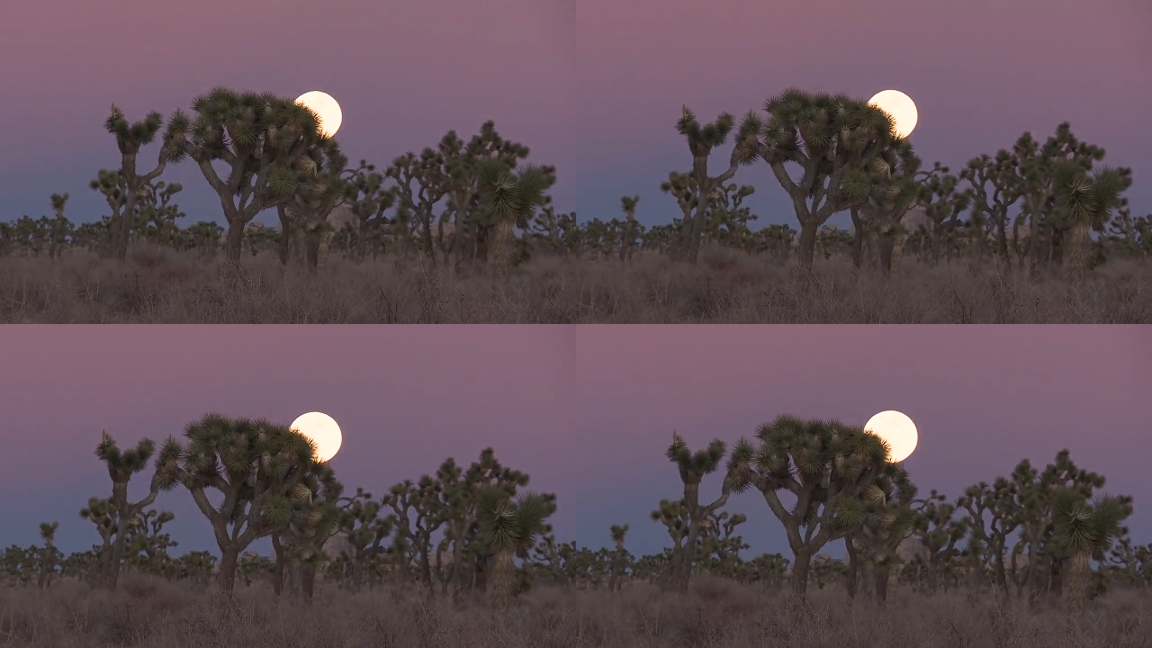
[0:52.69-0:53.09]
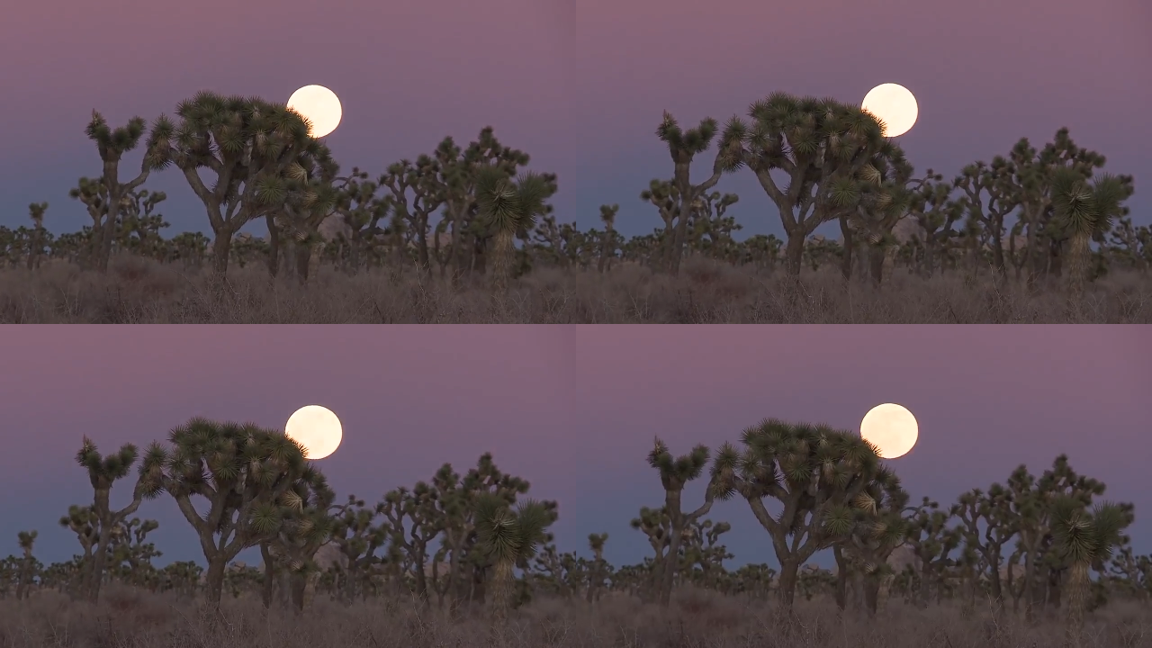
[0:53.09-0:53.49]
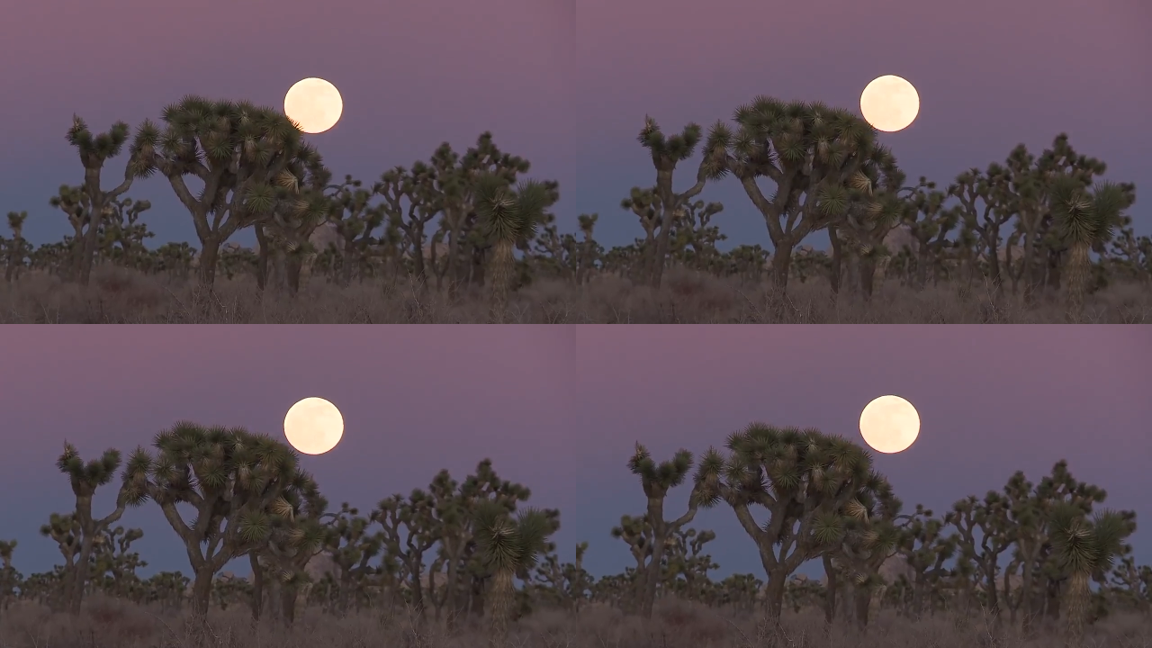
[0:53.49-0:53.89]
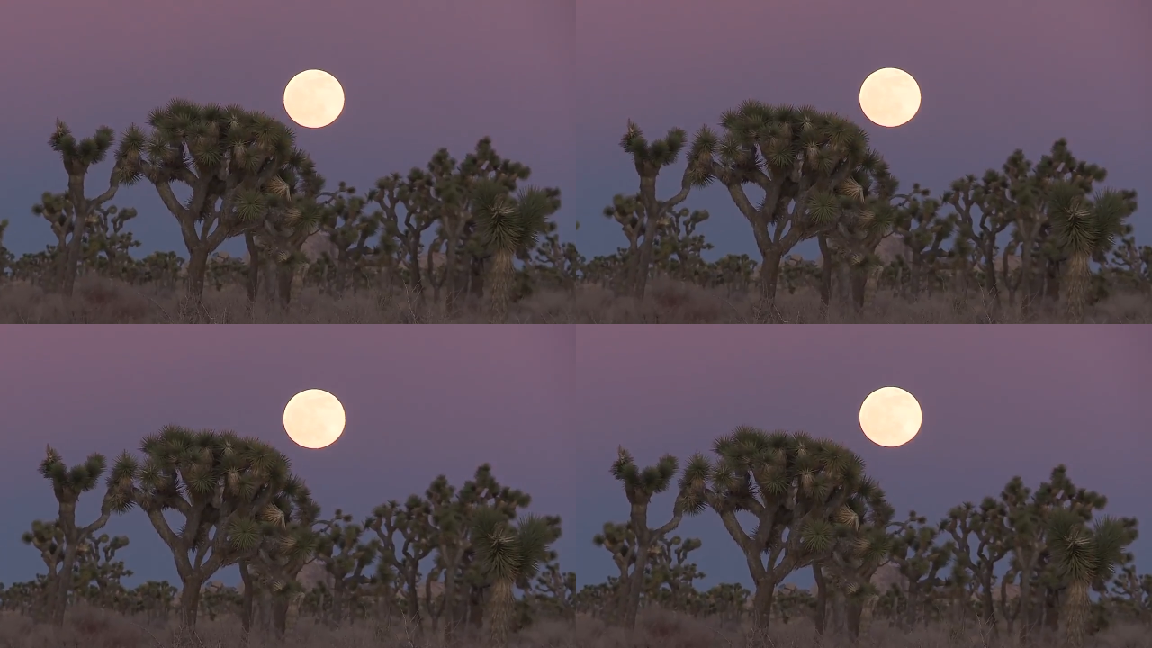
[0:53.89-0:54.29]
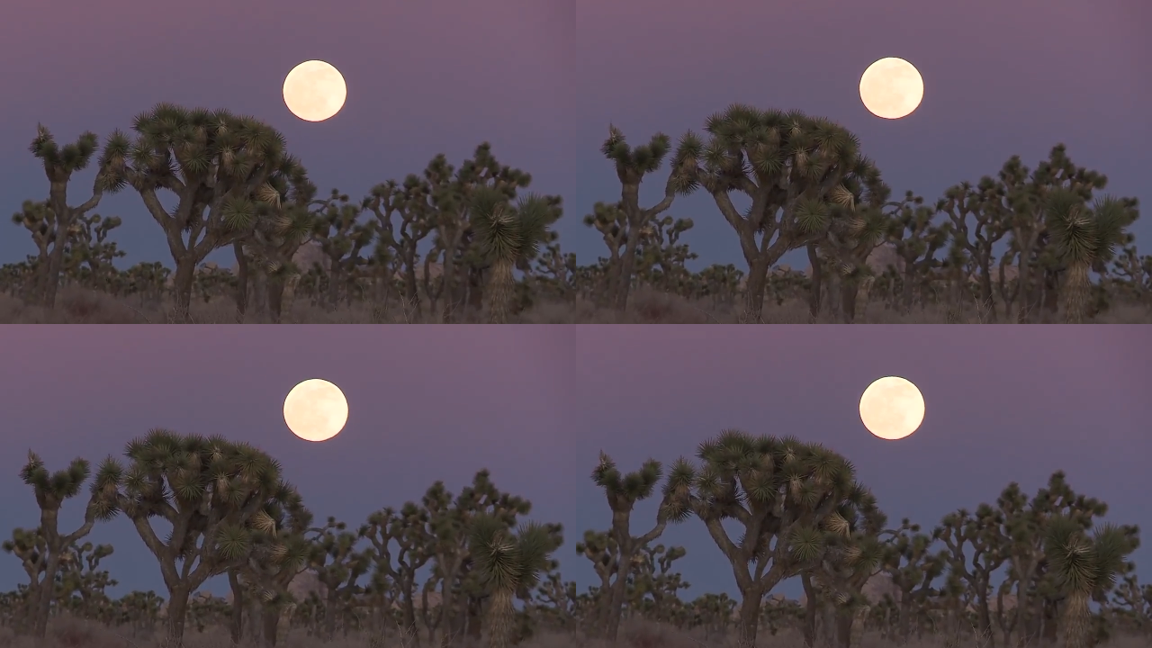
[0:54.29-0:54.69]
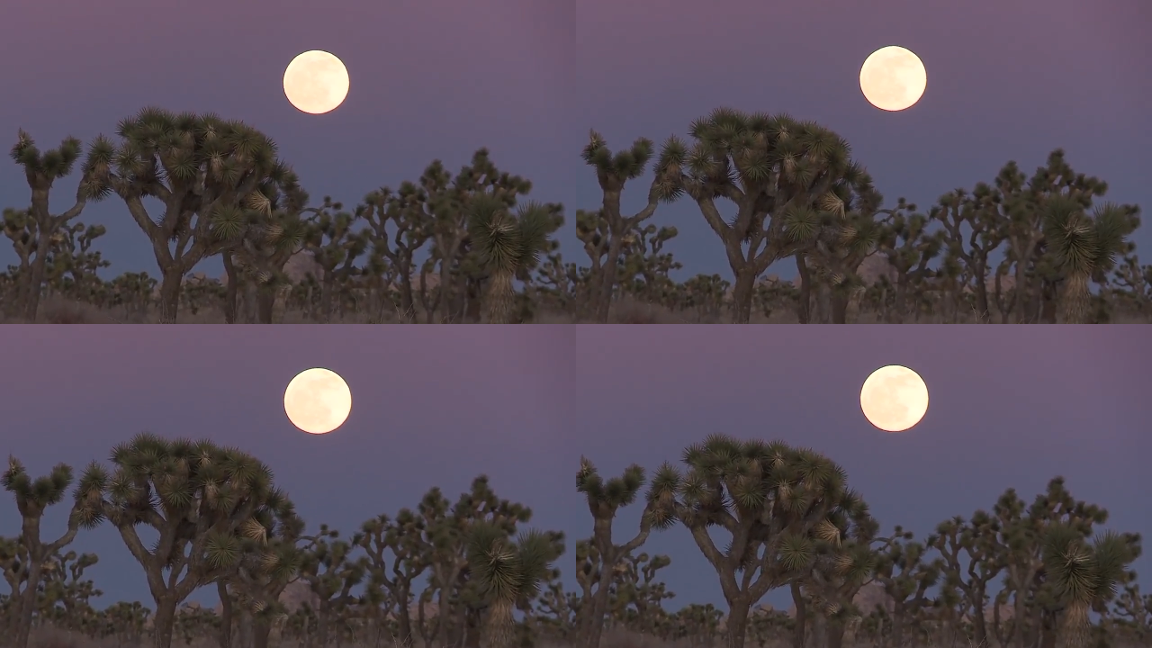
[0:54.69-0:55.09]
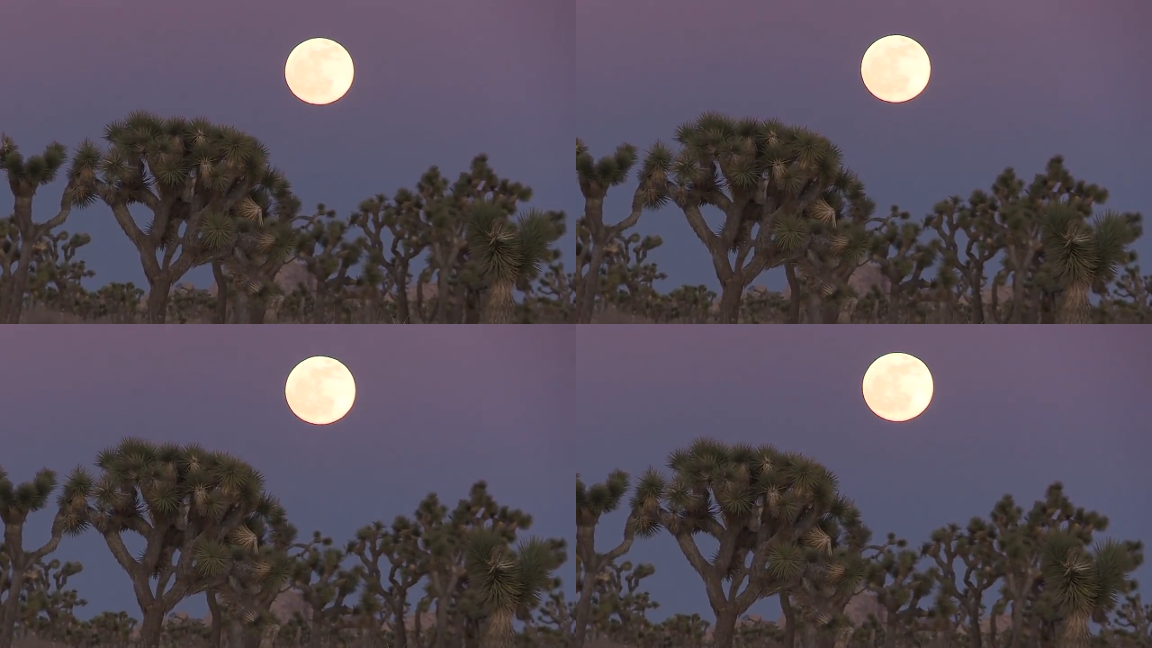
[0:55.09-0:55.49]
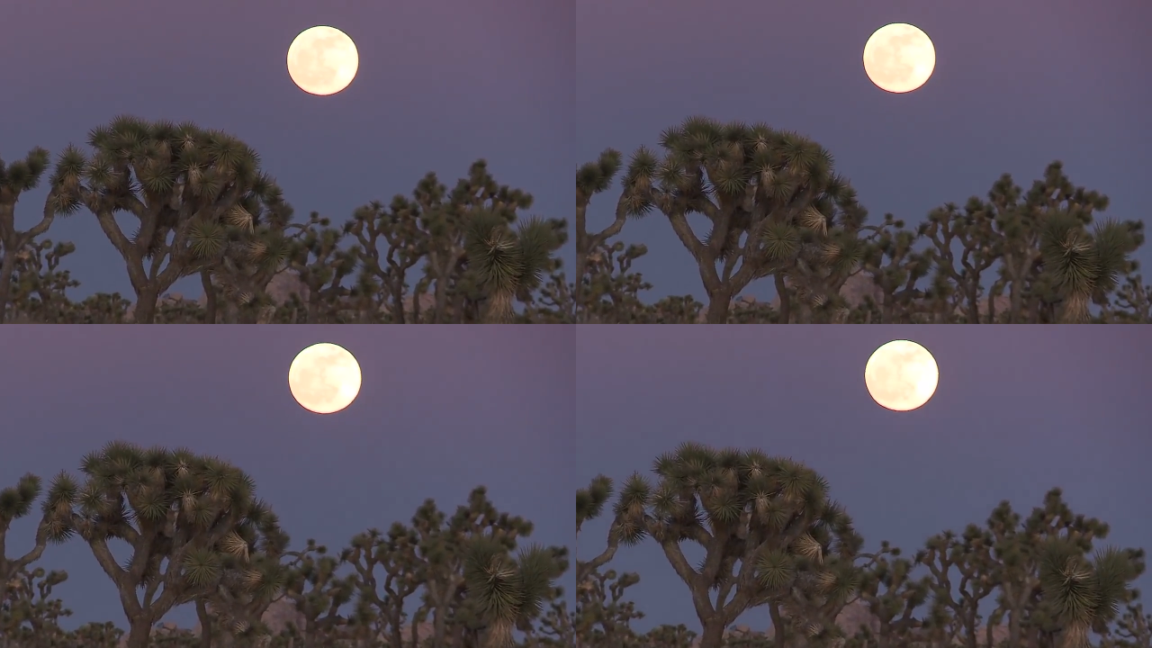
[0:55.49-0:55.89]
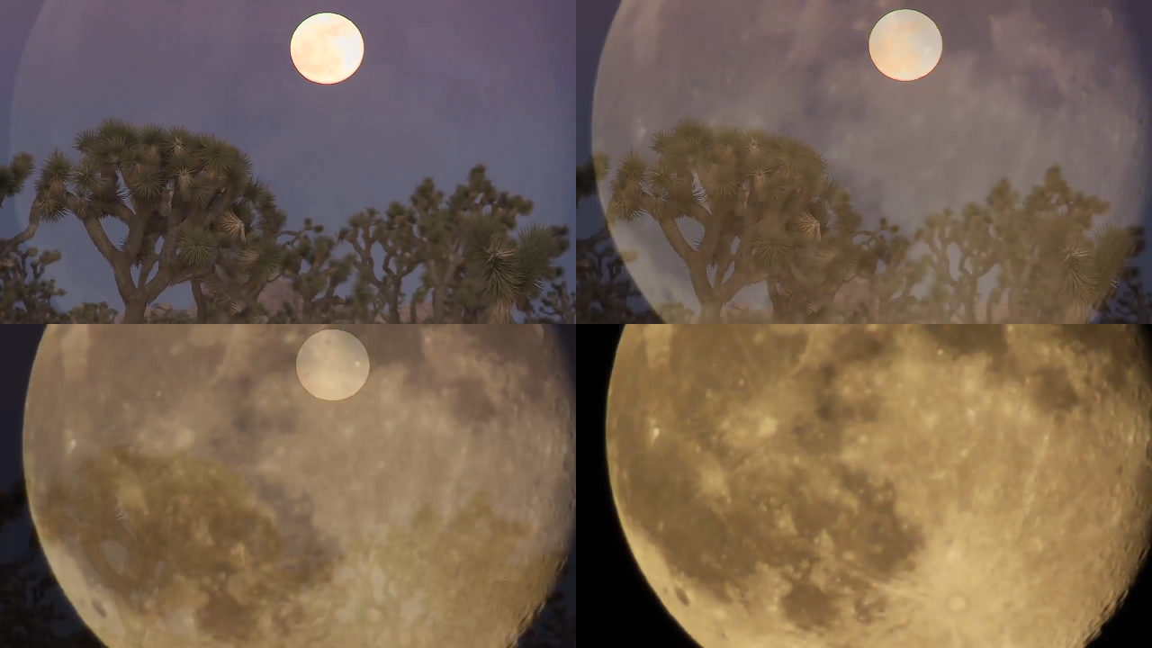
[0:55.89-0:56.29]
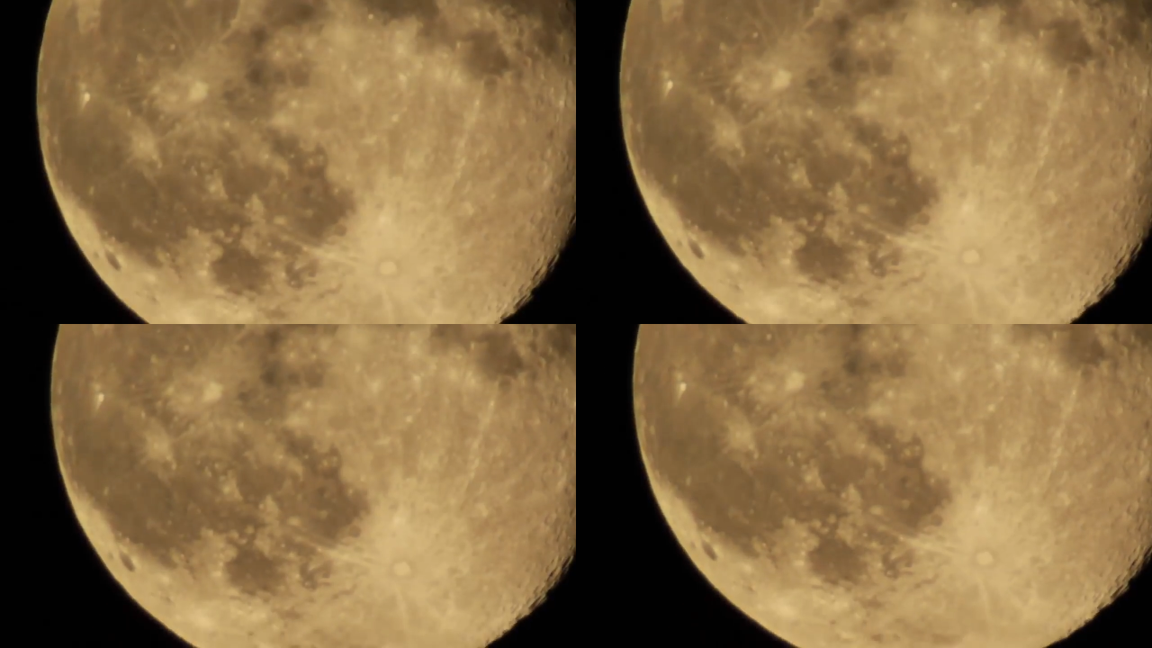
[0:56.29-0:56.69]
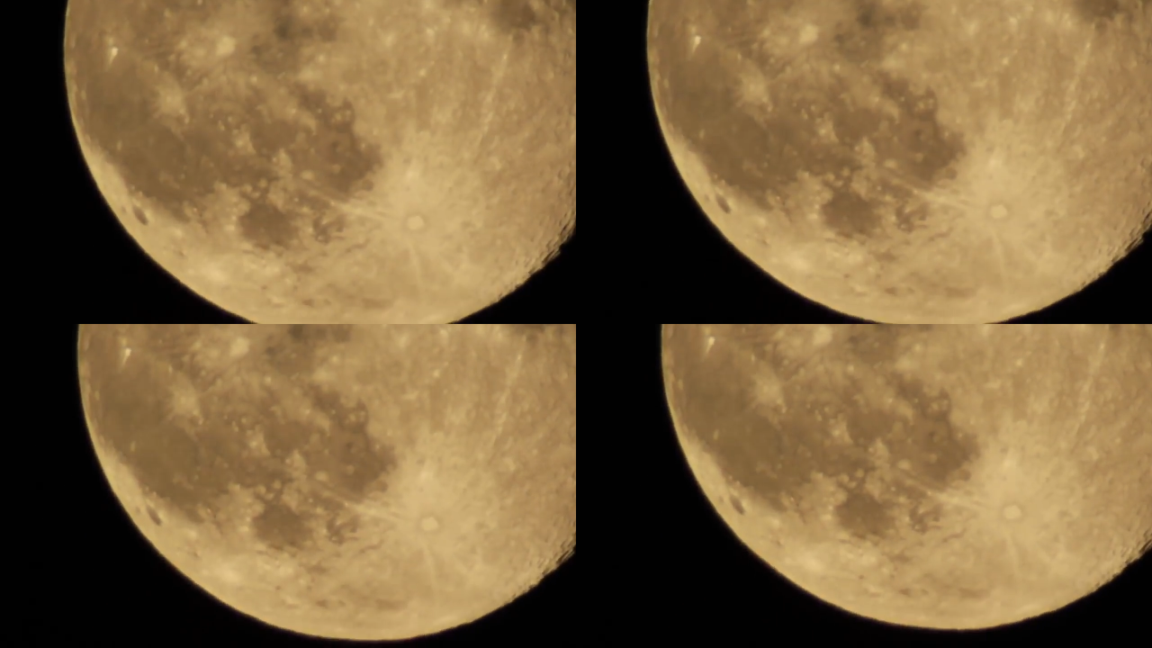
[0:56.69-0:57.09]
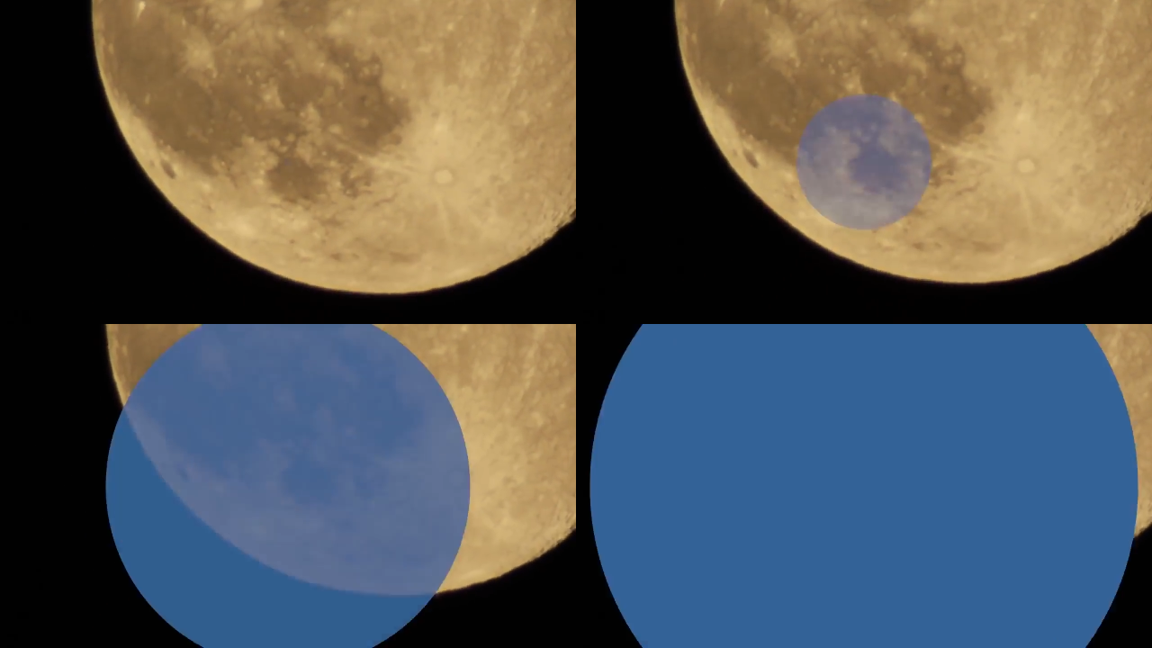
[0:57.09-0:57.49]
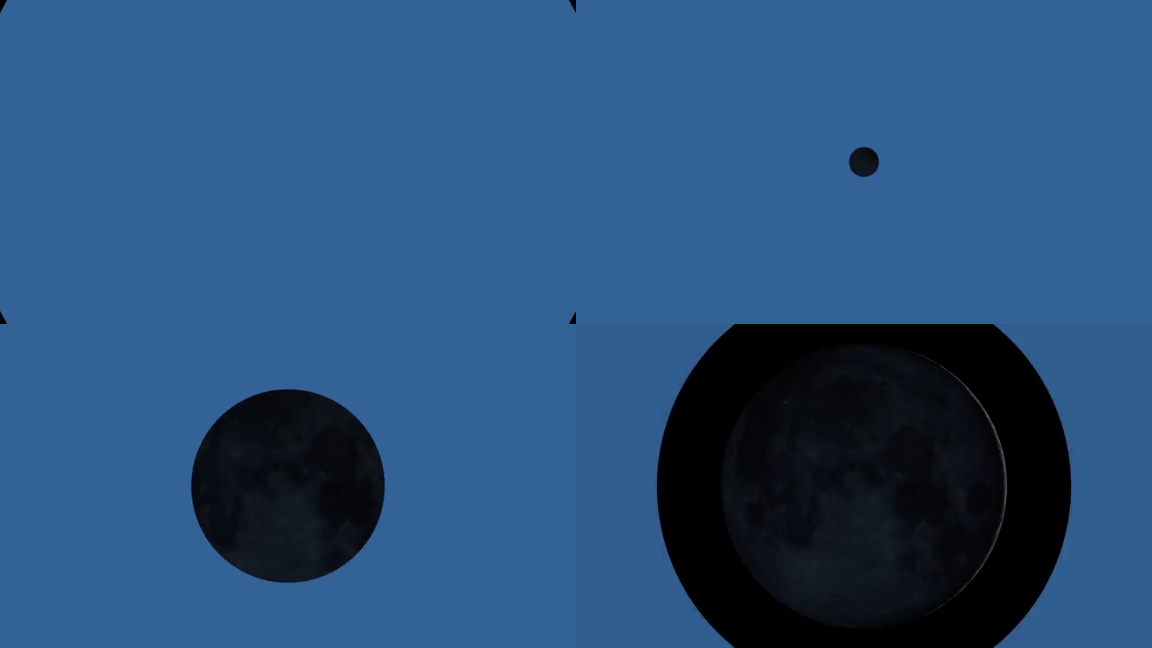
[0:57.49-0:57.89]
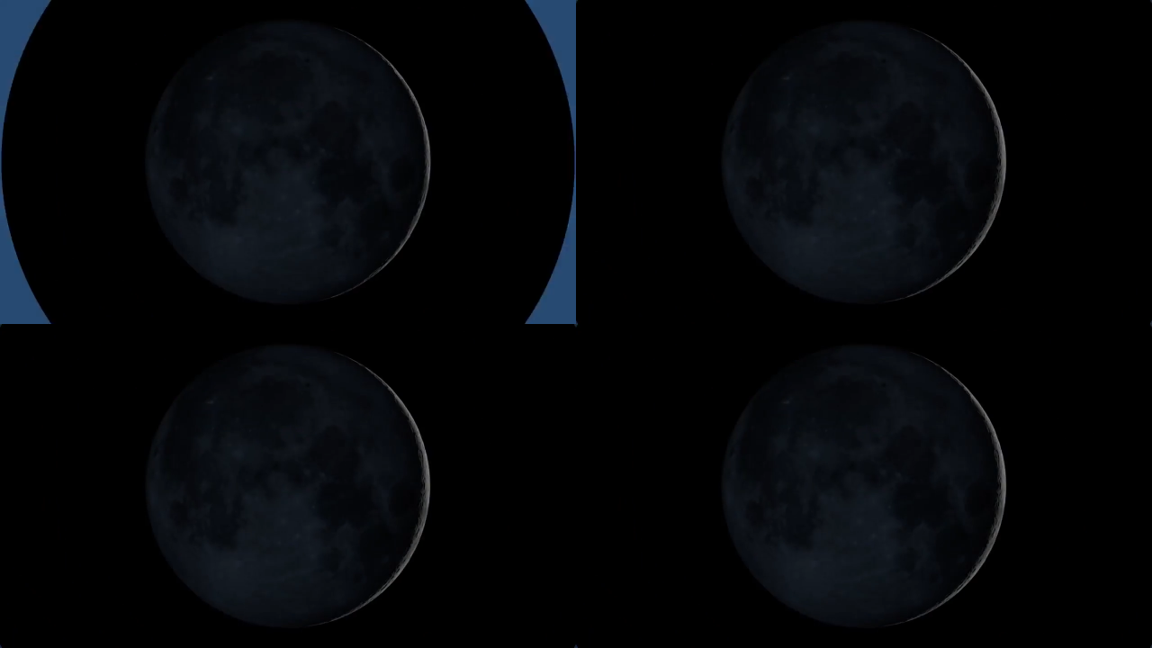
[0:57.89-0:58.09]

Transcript: Nobody's mouth can be seen.